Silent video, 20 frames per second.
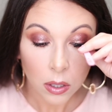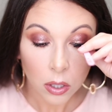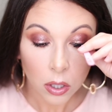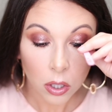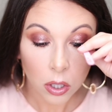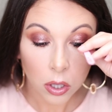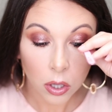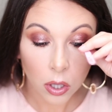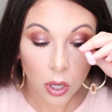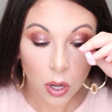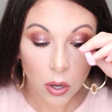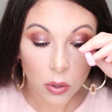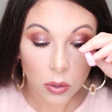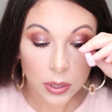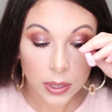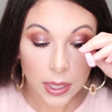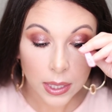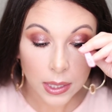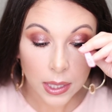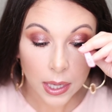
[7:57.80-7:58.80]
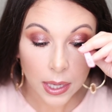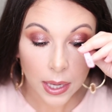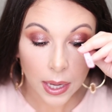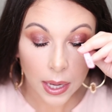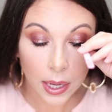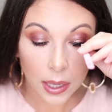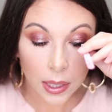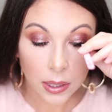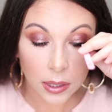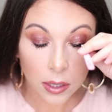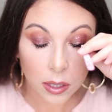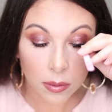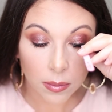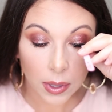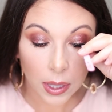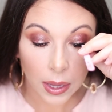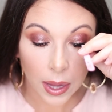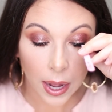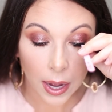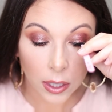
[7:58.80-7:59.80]
close as I can to
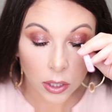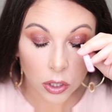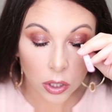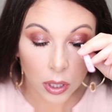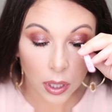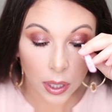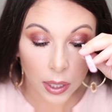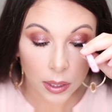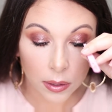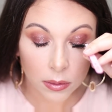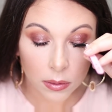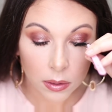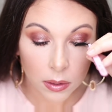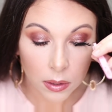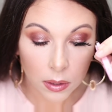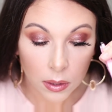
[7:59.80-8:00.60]
my lash line.